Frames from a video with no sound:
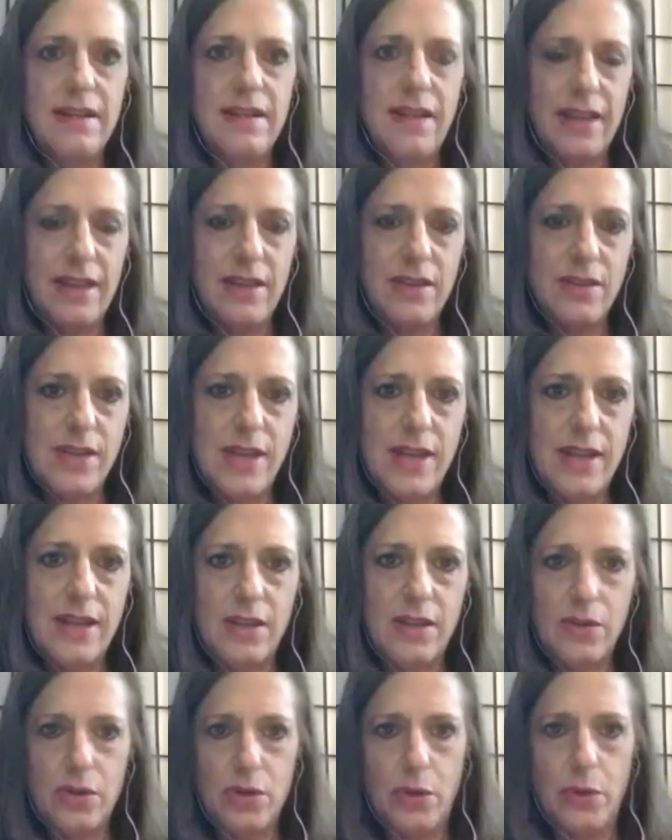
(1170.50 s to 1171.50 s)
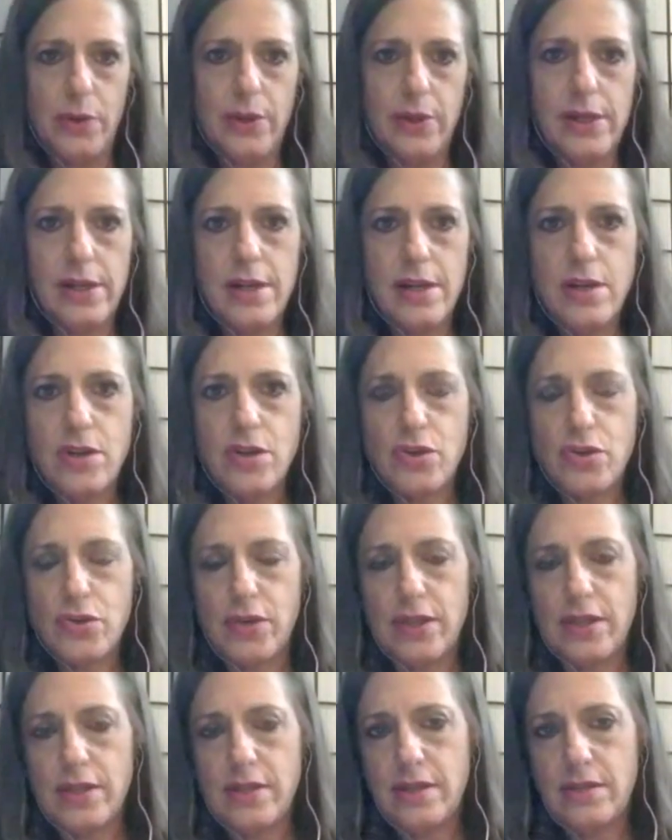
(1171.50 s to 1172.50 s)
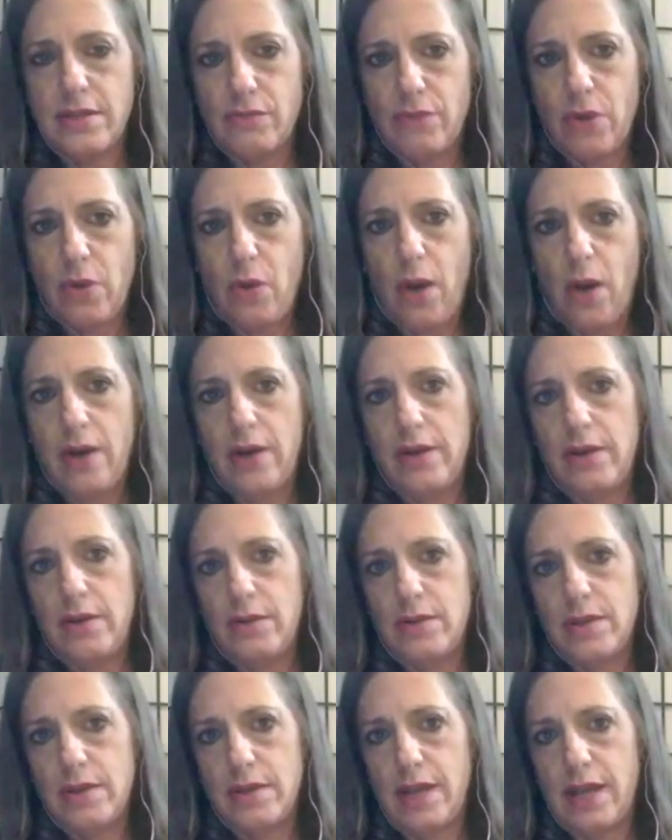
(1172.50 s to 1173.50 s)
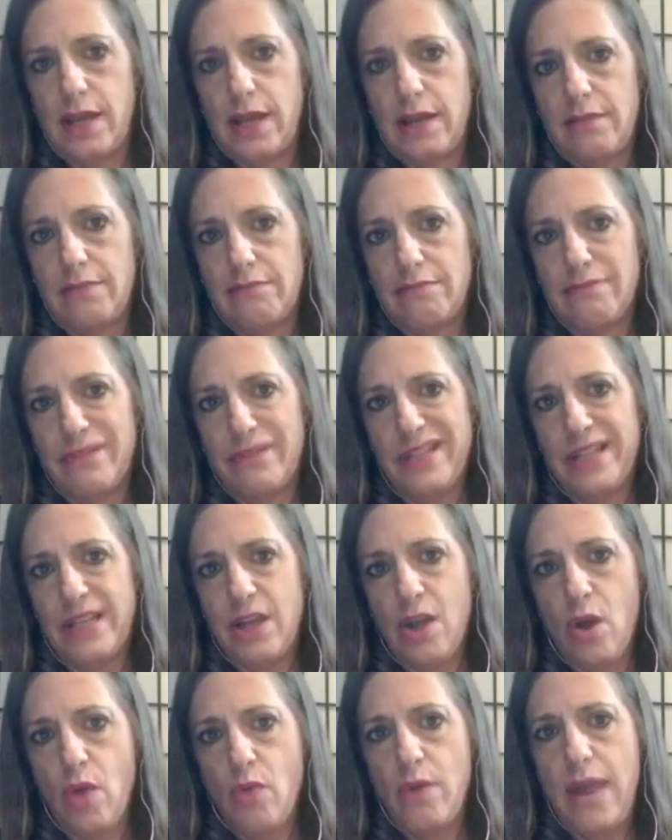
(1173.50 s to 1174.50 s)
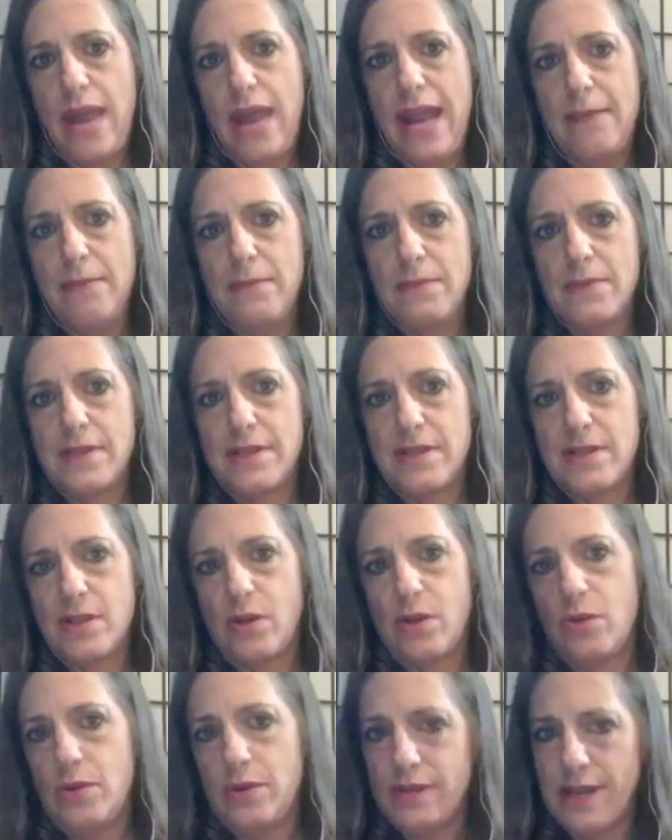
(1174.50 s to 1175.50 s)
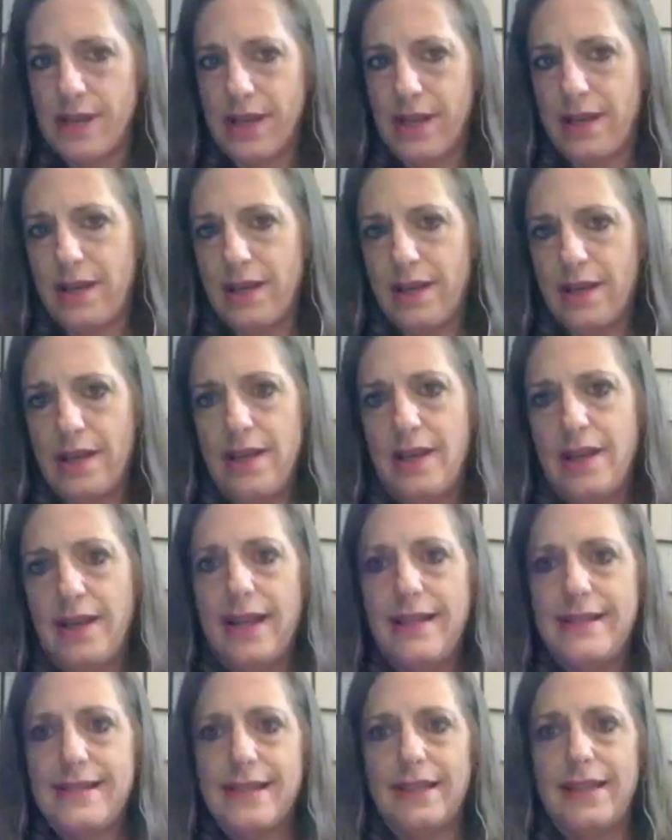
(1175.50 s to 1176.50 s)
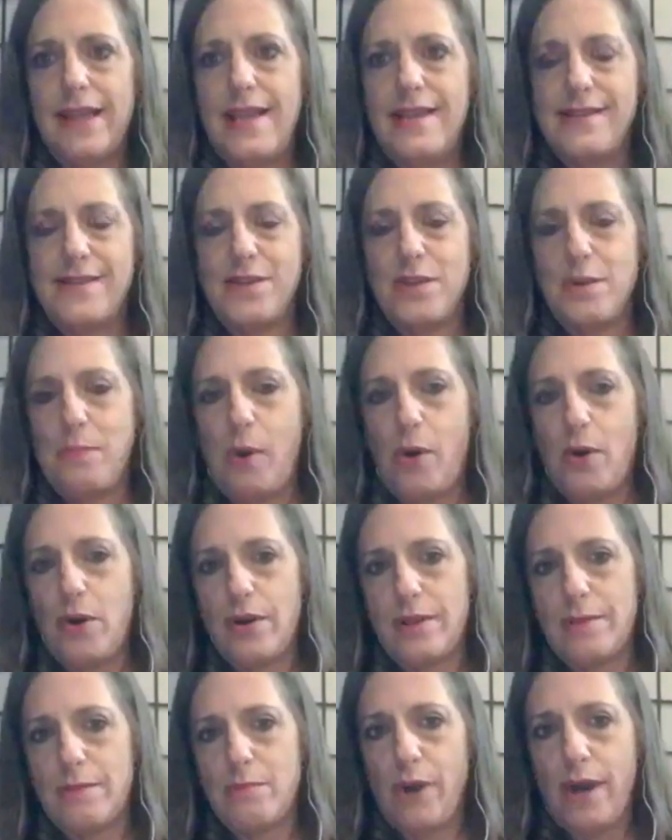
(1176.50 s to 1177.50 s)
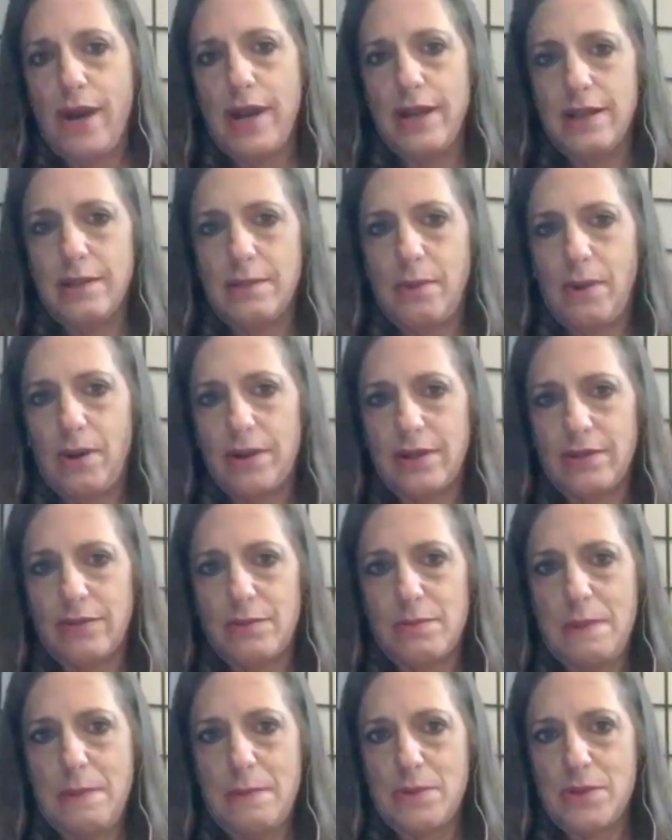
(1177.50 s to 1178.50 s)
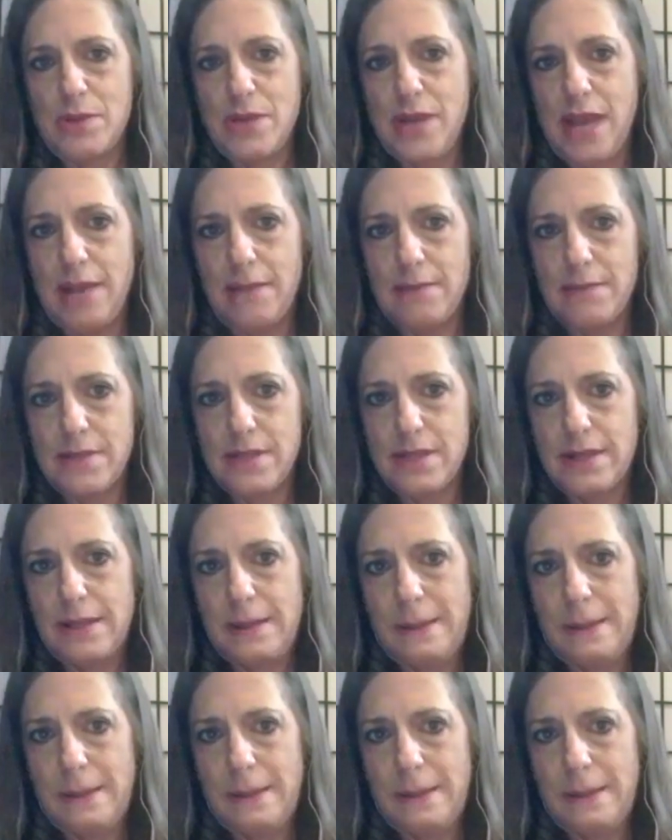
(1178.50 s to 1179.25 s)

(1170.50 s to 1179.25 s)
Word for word: like you said, you're in an industry that didn't require you to like really know names. And so it's like, it's a lazier part of the brain, the part that remembers names.